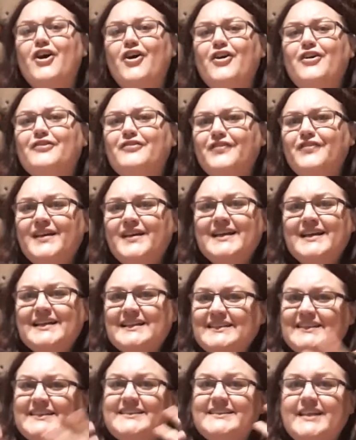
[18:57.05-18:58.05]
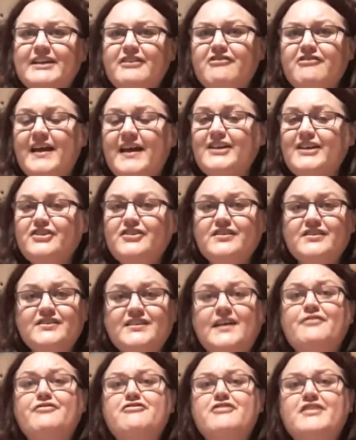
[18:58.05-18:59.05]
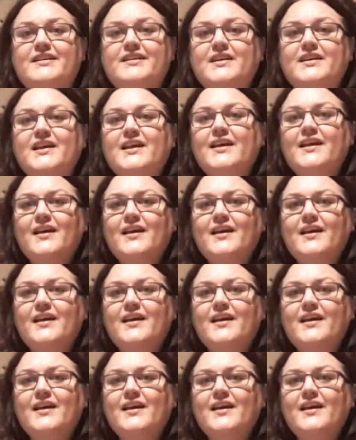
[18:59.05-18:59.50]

off this degradation and suffering.